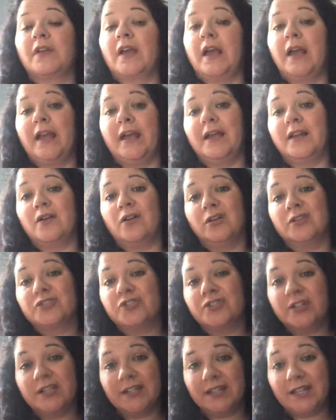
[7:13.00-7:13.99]
And
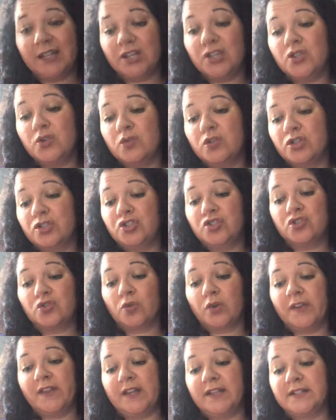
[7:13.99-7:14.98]
alternately, you could
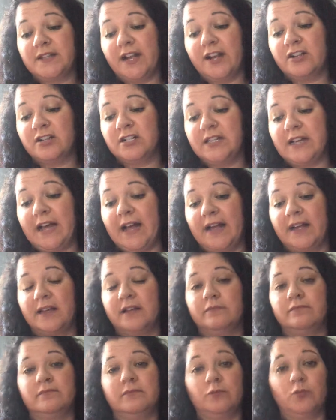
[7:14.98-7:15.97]
store the entire deck.
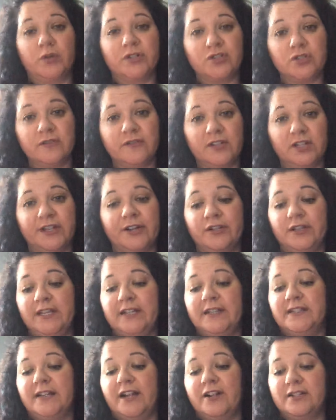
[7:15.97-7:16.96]
Once you've cleared the
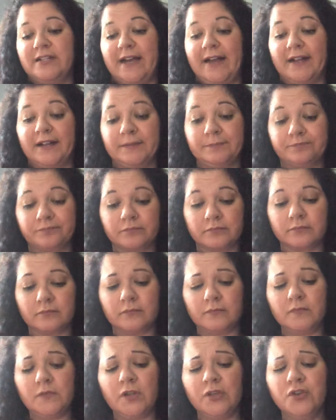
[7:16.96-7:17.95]
entire deck,
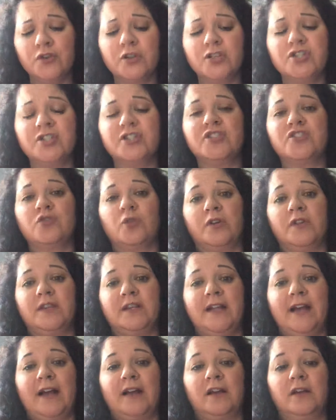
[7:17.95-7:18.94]
you could just store the
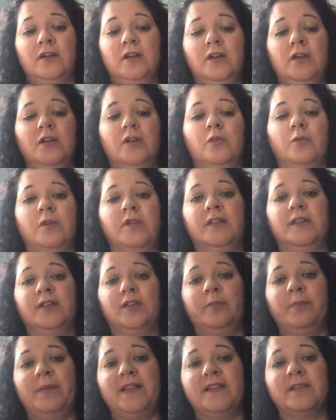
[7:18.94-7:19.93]
deck with a
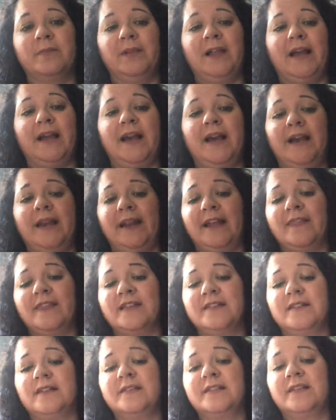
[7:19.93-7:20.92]
little piece of black kyanite.
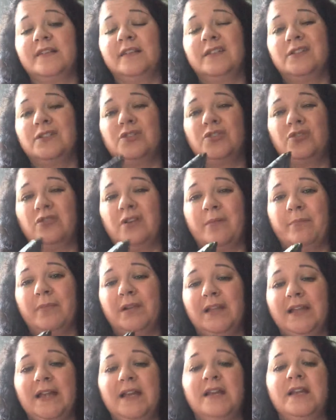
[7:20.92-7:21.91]
This is a little
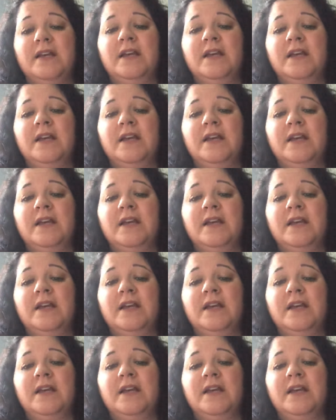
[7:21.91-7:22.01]
crumbly.